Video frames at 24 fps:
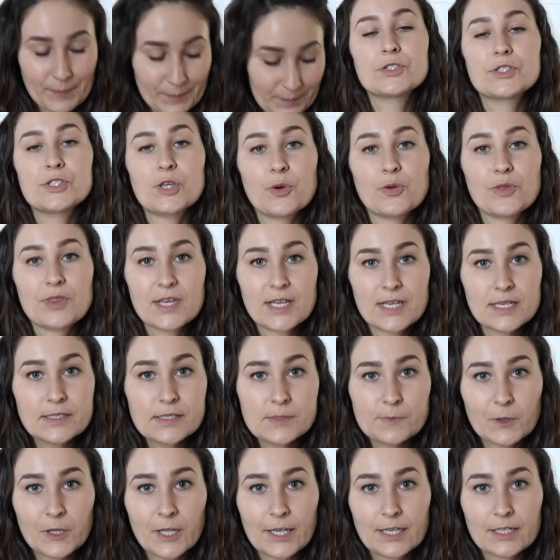So these
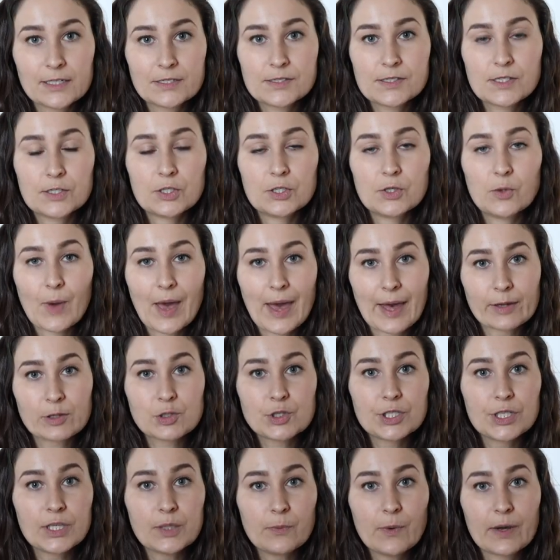plants, you
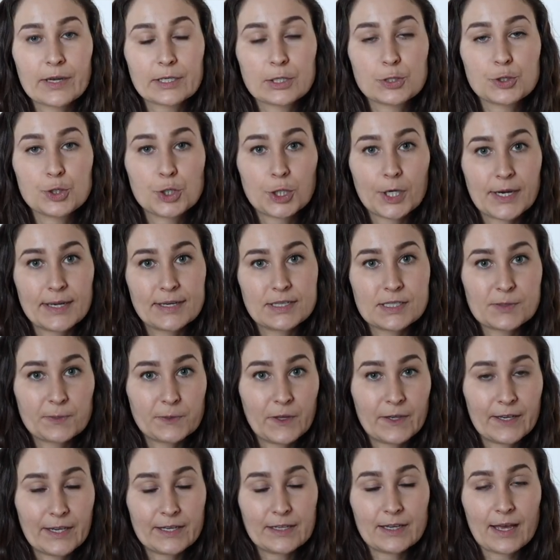actually want to
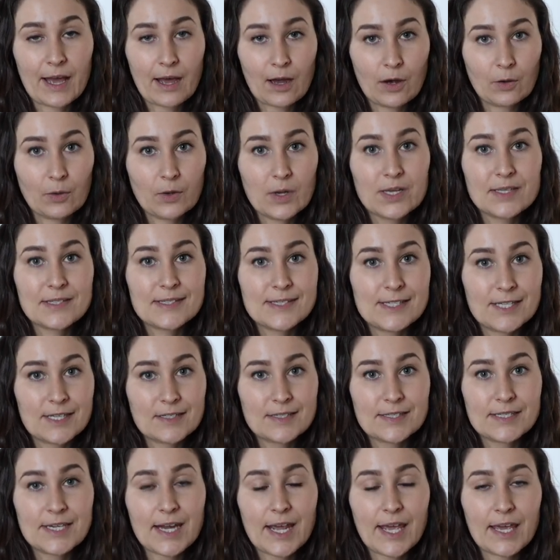transplant out
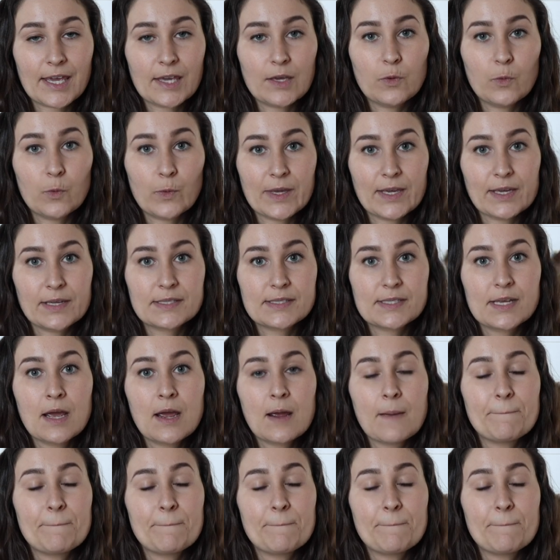six to eight weeks